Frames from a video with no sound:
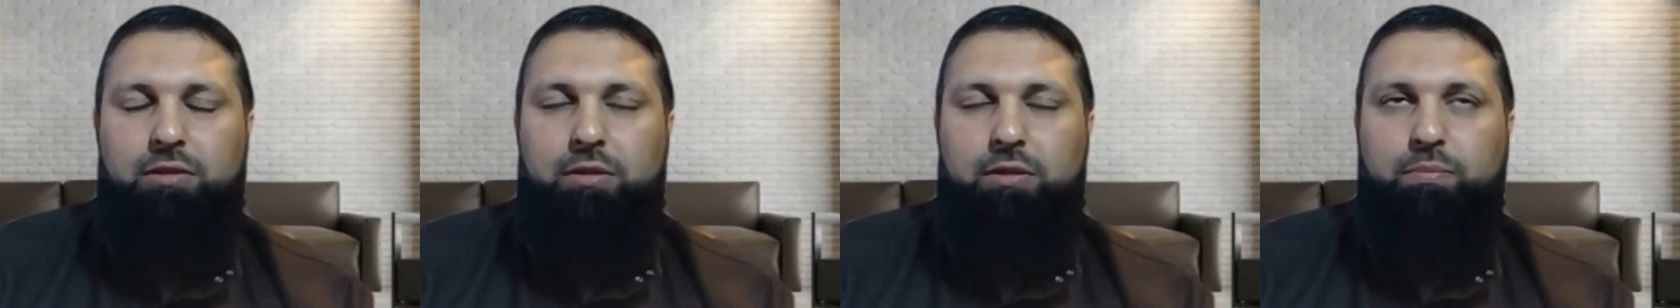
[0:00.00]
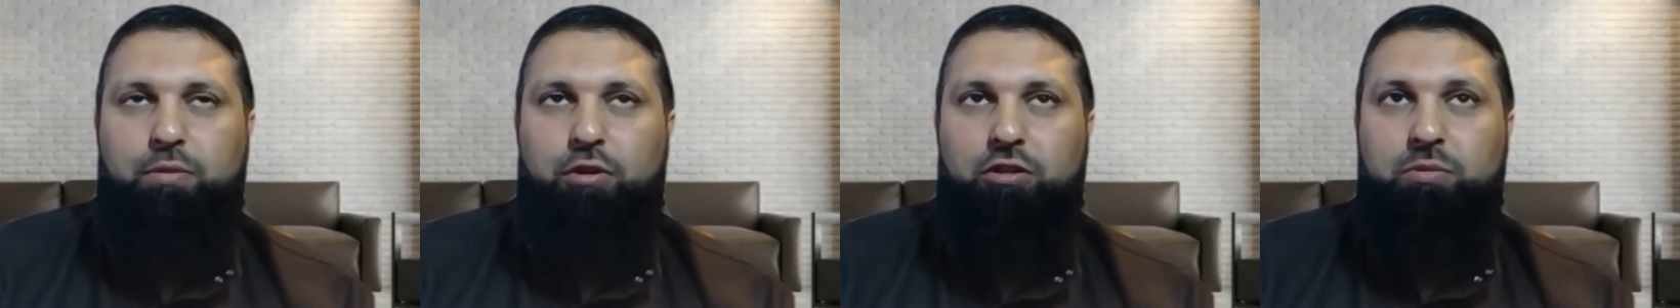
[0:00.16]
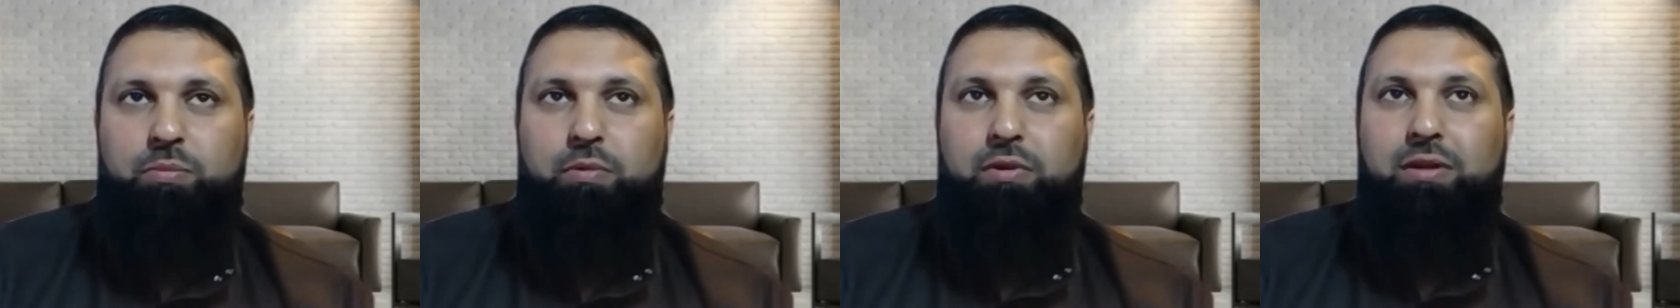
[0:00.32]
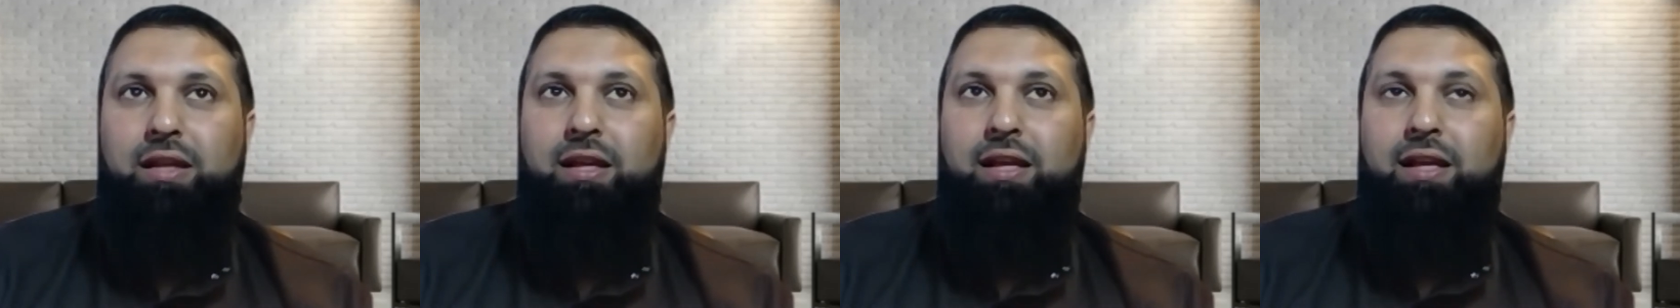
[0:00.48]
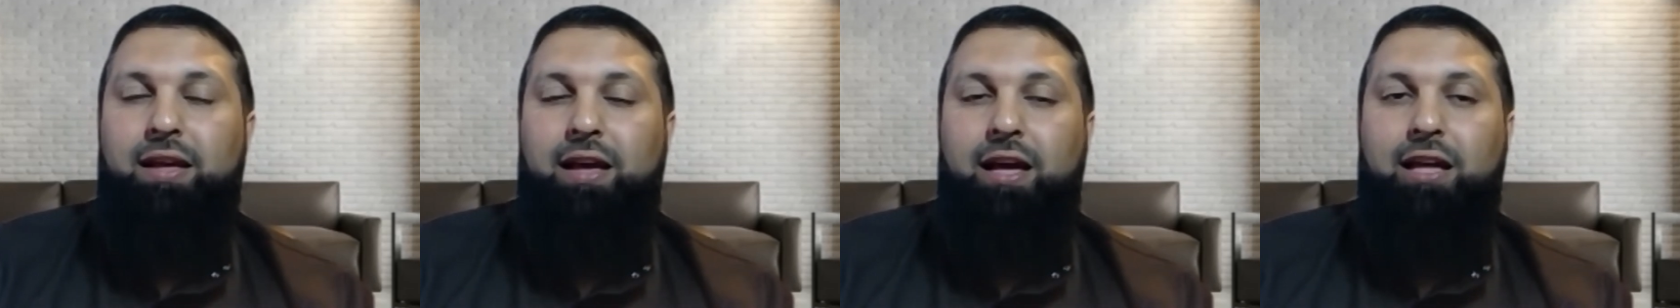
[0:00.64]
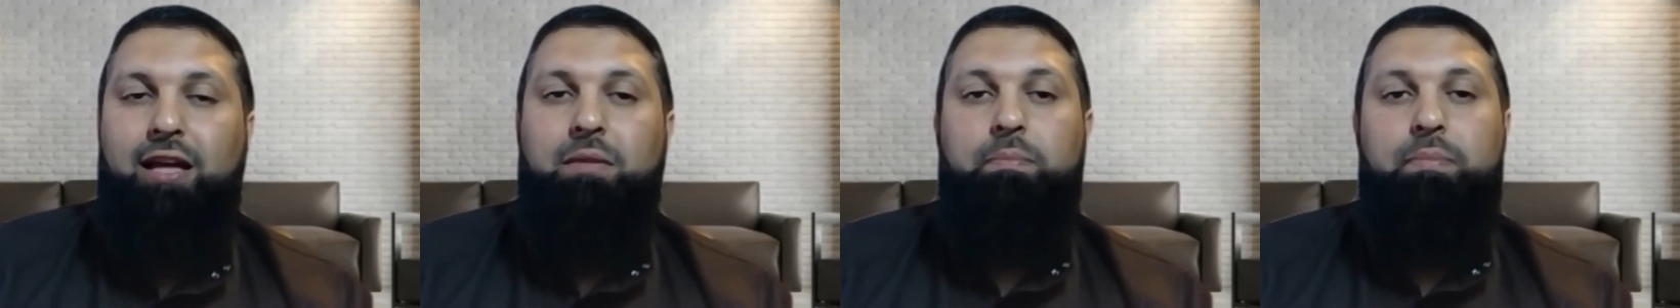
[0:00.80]
possible
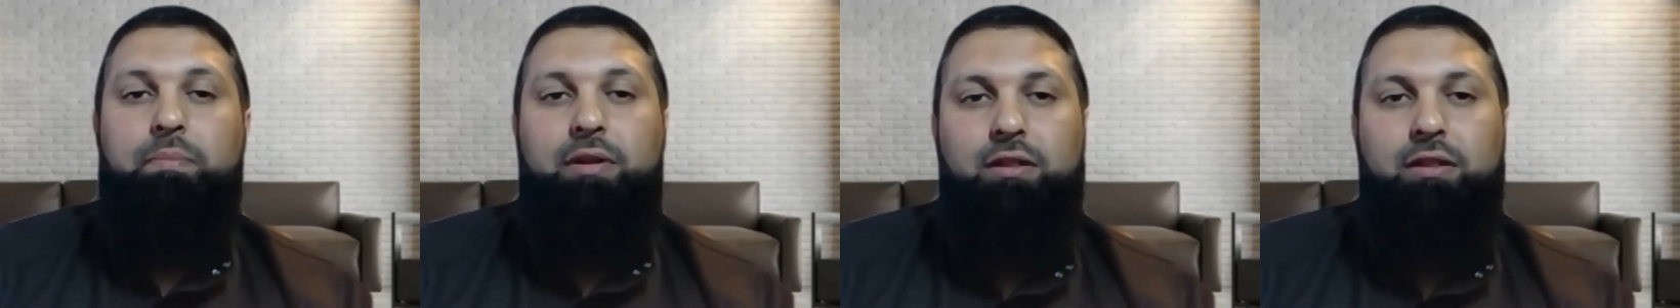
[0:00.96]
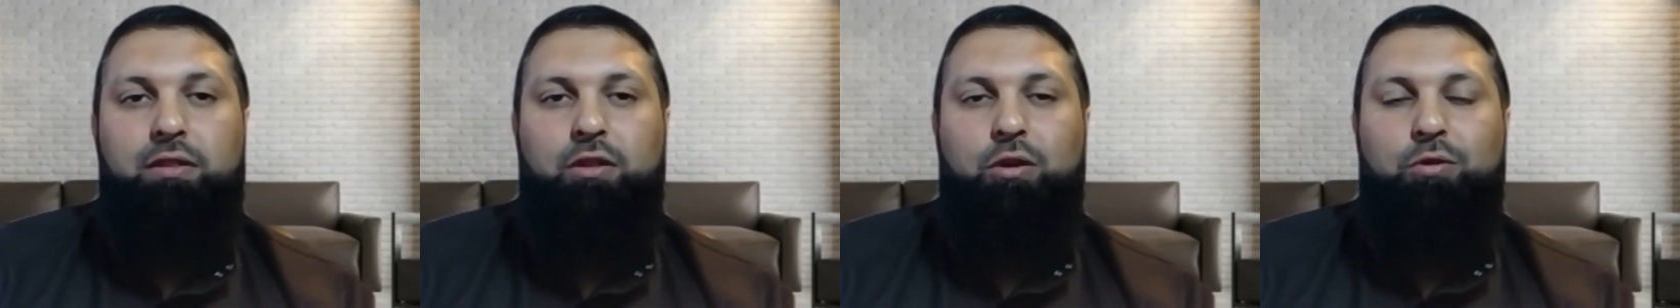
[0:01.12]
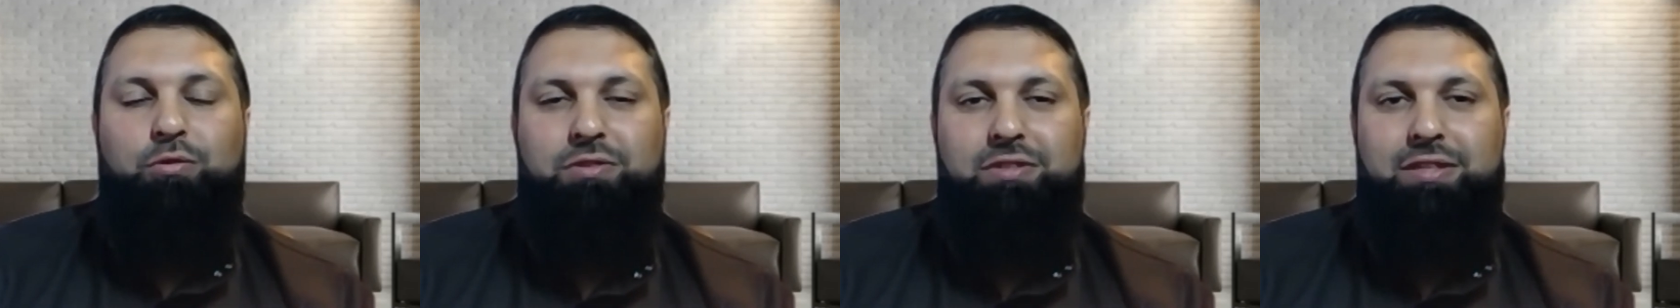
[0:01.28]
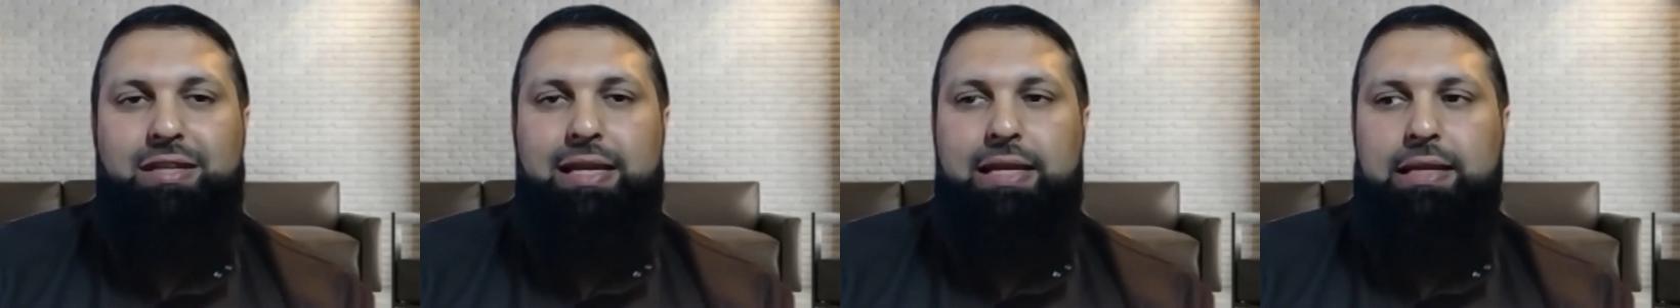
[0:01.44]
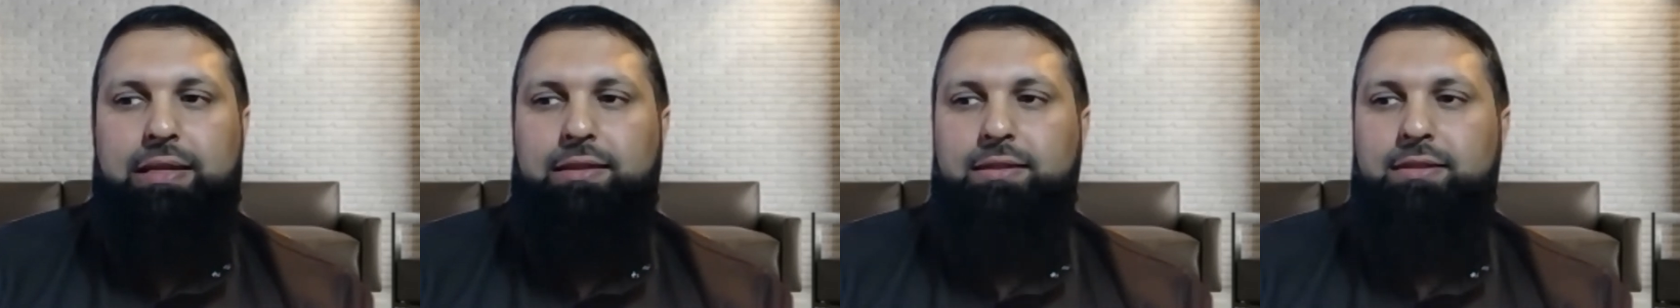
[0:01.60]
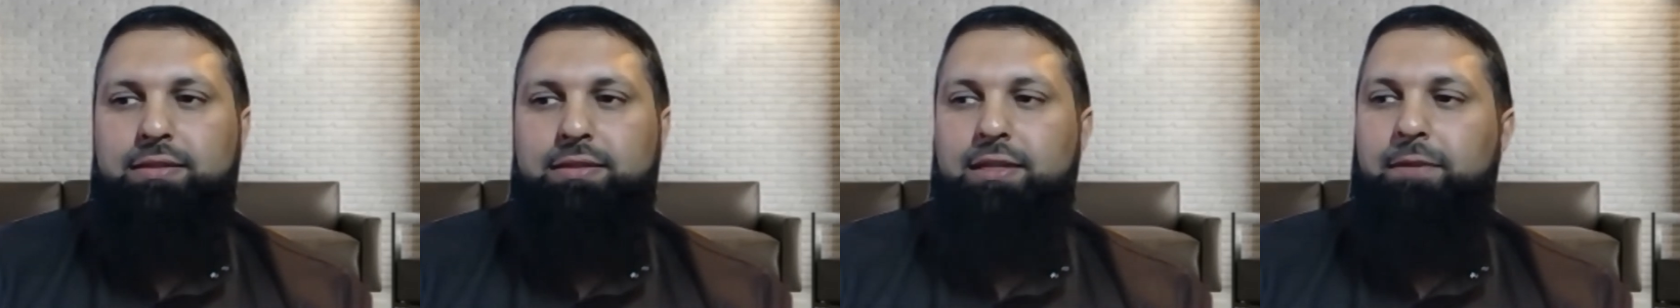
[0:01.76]
and build those
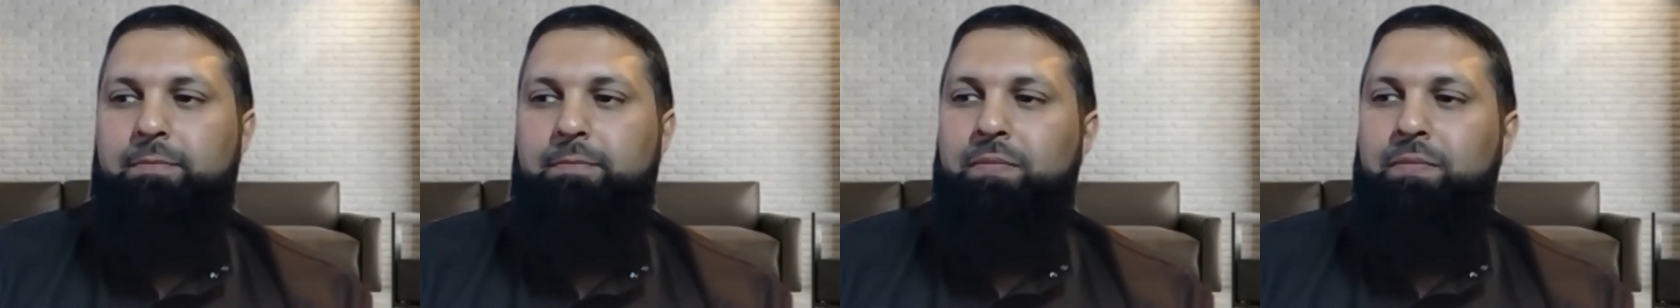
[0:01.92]
skills,